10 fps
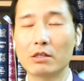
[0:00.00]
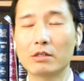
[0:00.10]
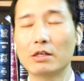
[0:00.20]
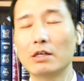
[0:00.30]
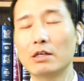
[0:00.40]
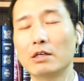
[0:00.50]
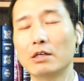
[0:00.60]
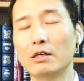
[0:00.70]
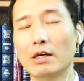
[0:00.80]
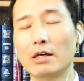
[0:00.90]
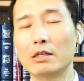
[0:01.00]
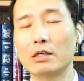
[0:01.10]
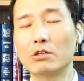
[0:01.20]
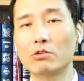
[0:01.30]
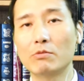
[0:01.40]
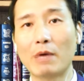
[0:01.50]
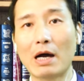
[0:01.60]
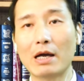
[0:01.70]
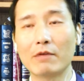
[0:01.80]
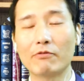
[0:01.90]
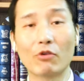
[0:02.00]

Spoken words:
They need to buy,